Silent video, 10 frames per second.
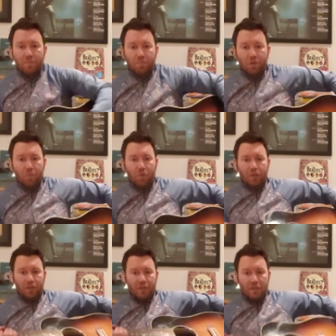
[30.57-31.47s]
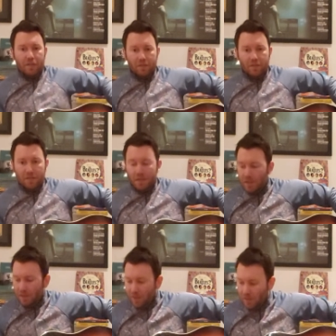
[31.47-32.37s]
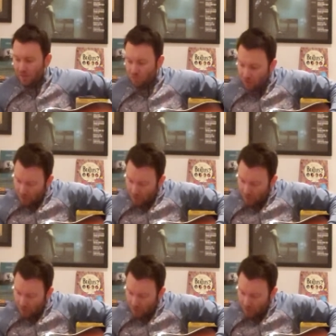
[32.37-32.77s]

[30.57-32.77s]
plop it on their knee and try